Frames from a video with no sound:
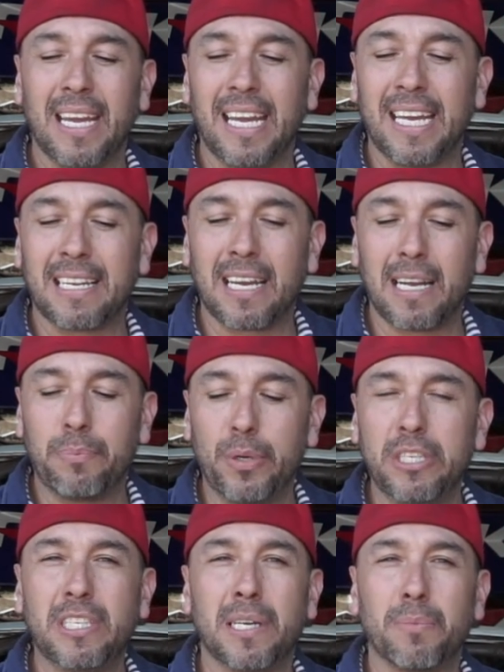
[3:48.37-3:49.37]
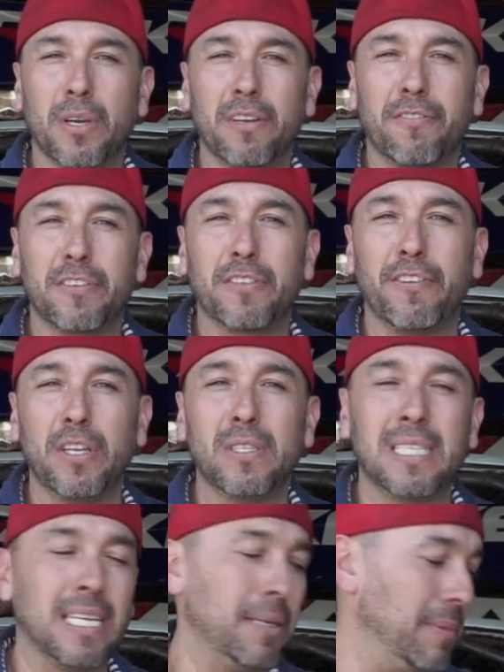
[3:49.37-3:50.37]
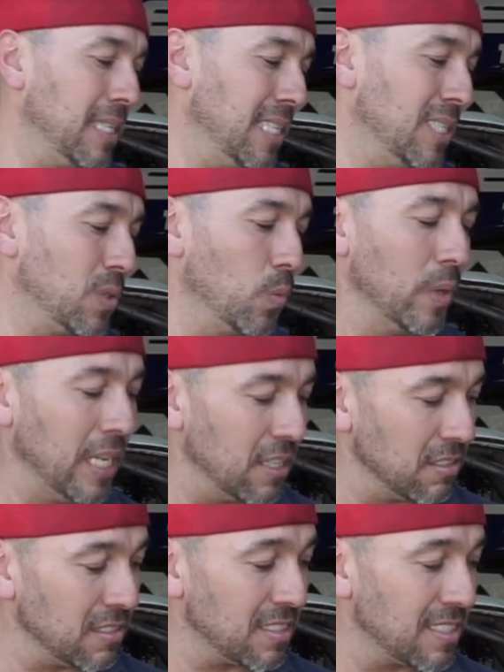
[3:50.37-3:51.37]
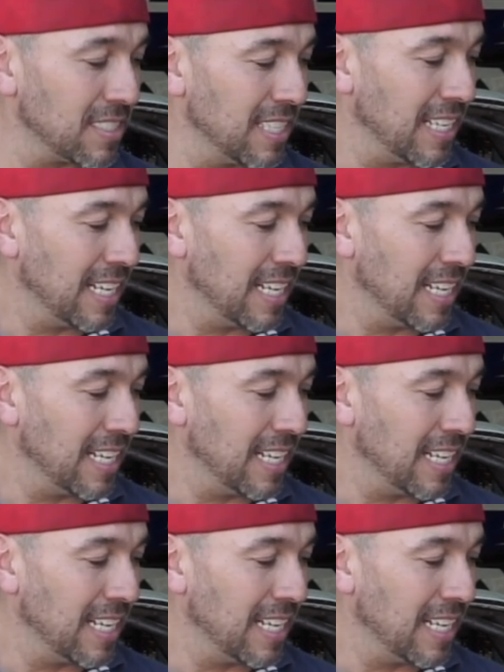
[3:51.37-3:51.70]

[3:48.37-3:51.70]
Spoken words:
and I appreciate it, brother, for you sending me these wheels.